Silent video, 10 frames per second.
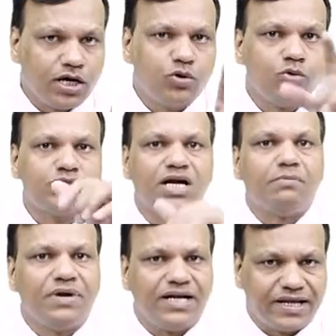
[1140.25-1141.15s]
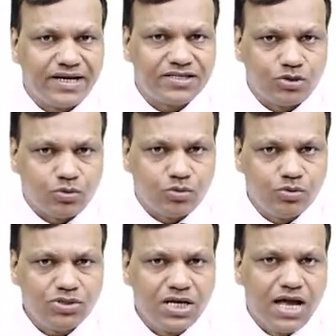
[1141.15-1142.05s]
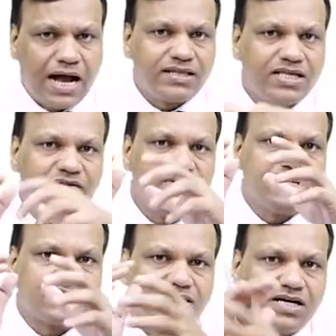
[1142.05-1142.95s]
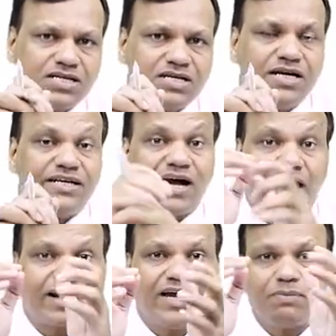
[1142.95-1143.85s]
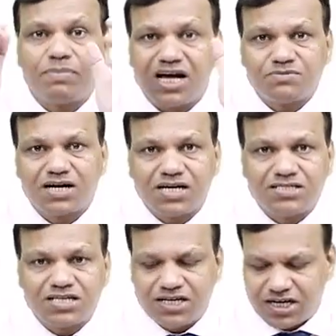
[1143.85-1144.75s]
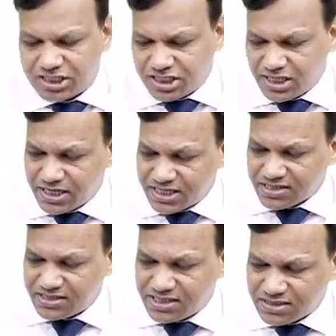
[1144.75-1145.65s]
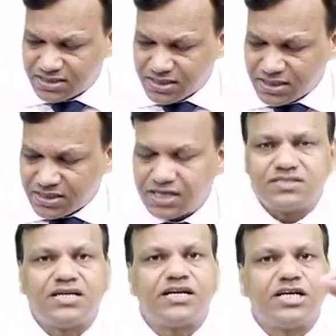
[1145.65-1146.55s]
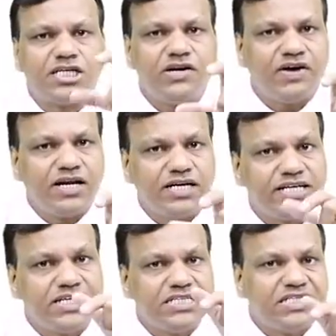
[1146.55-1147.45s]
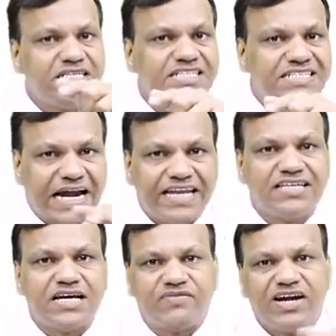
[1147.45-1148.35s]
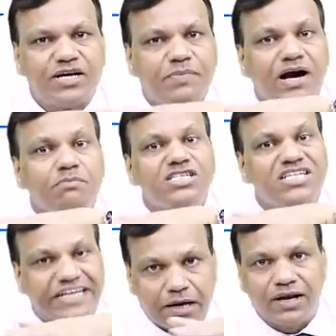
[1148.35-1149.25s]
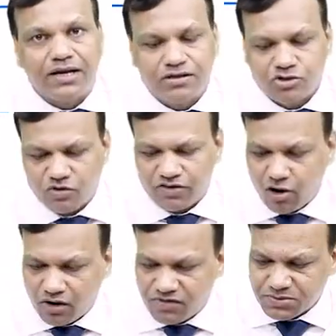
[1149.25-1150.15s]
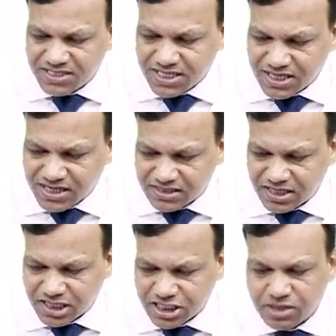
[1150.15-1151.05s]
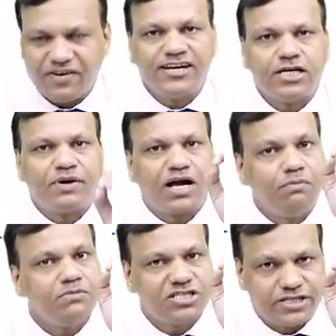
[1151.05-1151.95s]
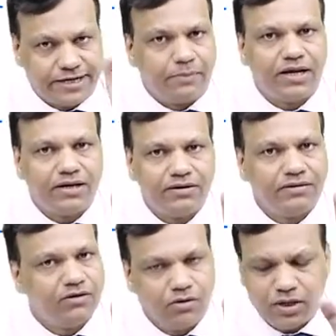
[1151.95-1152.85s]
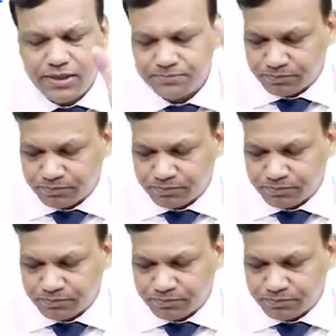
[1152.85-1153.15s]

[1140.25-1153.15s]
dose and maintenance dose, and there we discussed target plasma concentration. It is this concentration when it reaches the steady state, when it becomes stable. So we always measure the concentration when it becomes stable. Okay.